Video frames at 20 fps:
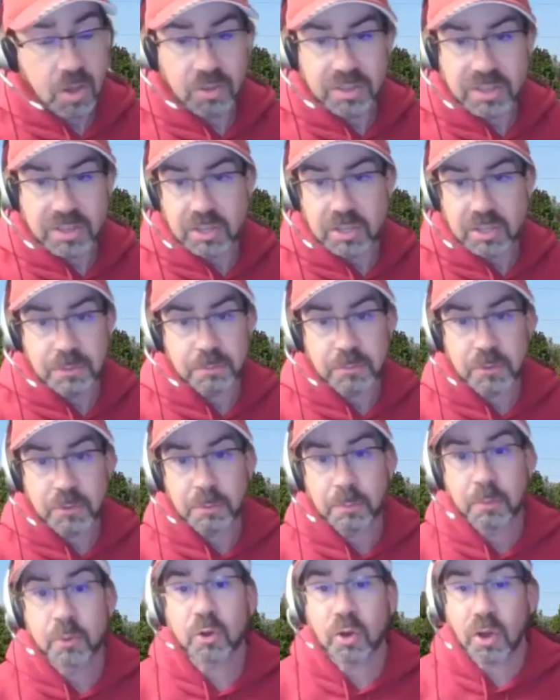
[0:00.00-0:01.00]
you
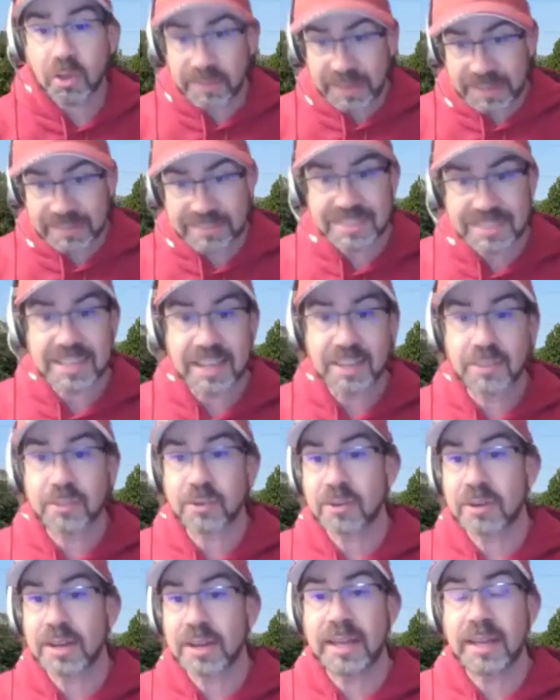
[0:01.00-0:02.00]
put all that
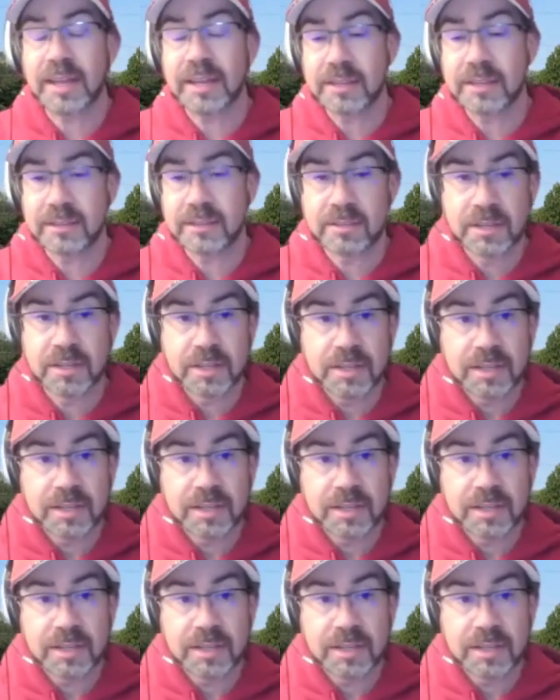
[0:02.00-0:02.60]
together and